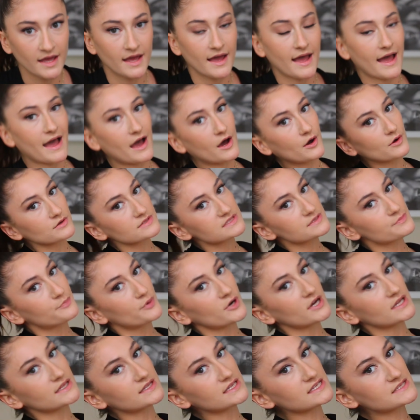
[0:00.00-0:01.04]
how to
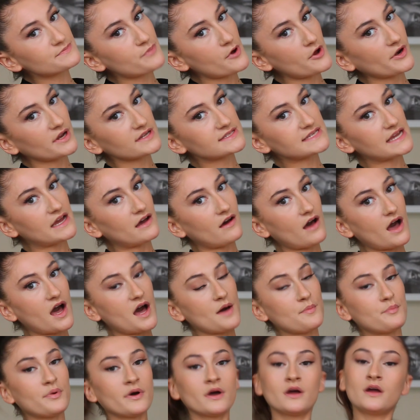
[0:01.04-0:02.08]
put this ponytail
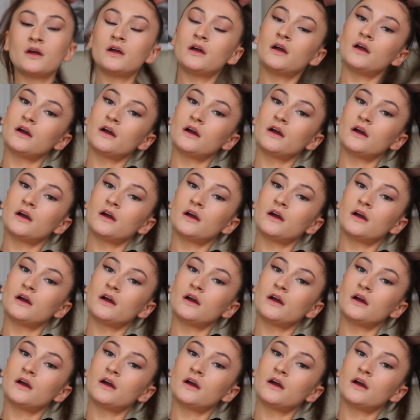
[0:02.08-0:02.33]
up,